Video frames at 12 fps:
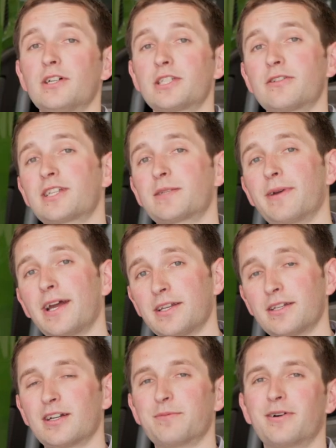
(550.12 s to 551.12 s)
also
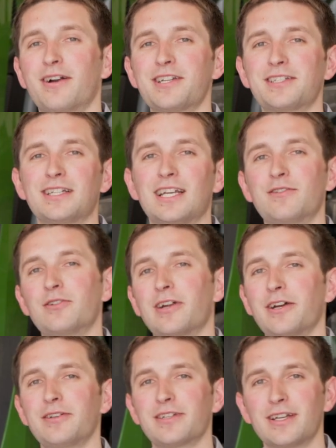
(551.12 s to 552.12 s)
expanded our parts delivery
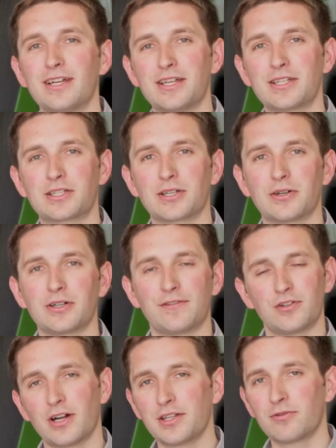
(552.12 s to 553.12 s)
route. So
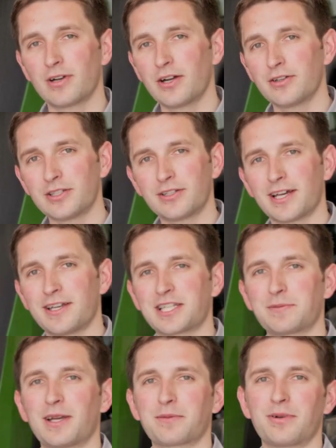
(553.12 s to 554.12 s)
if you're on the route, you can
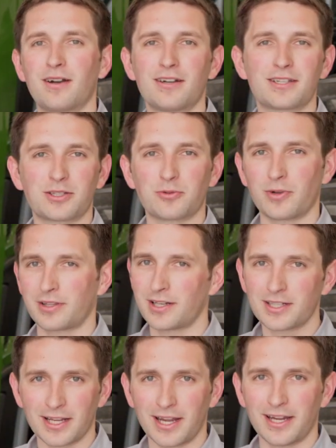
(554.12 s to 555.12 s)
expect parts
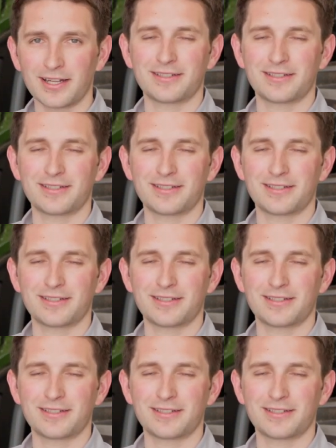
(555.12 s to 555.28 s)
within a day.